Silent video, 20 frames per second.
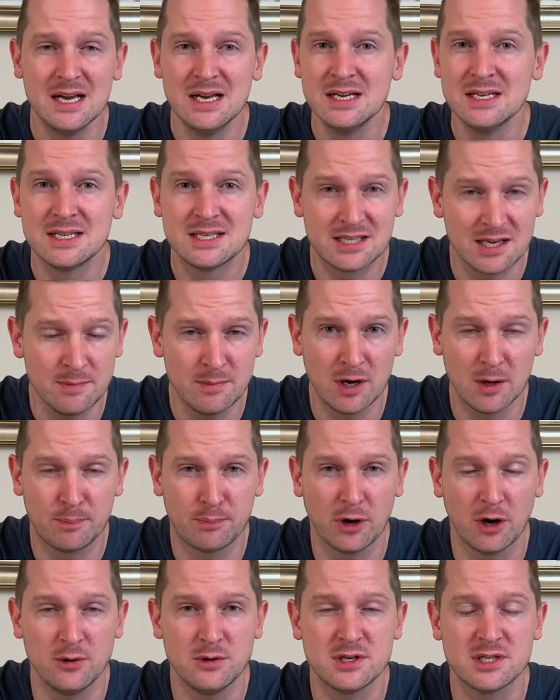Similar
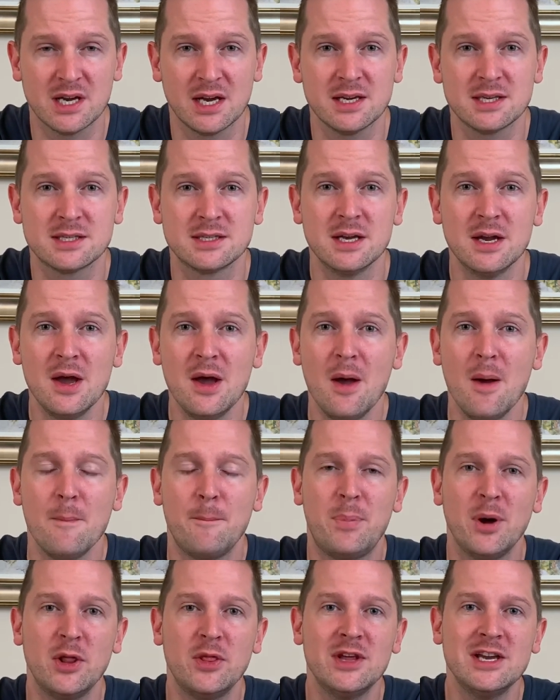process,
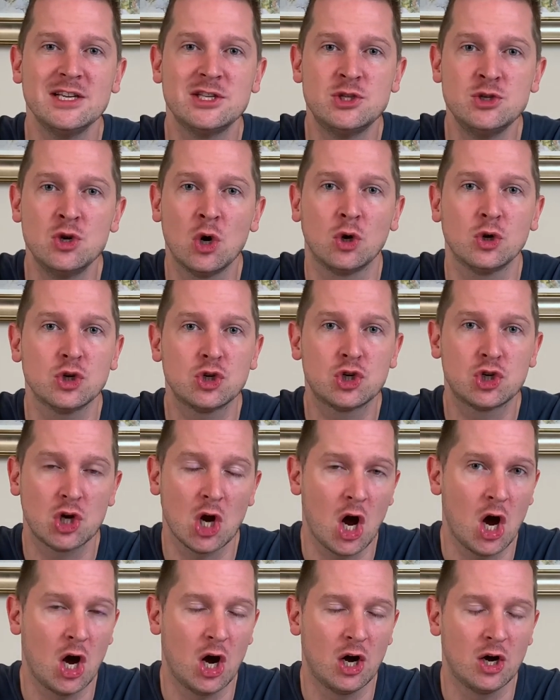but it's not
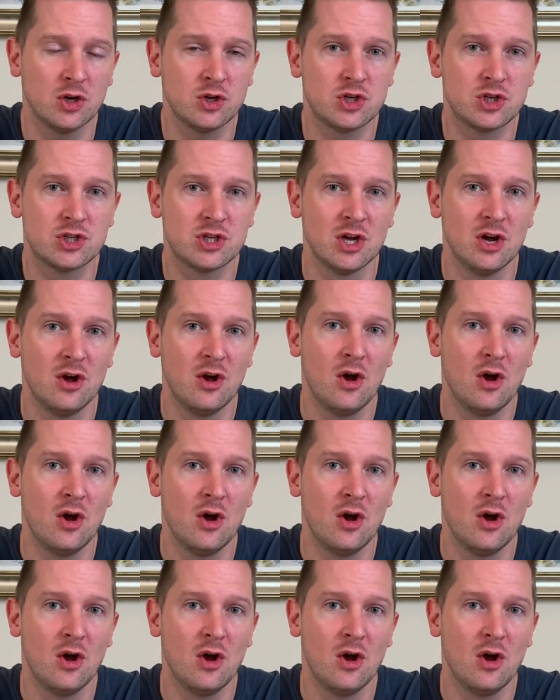charged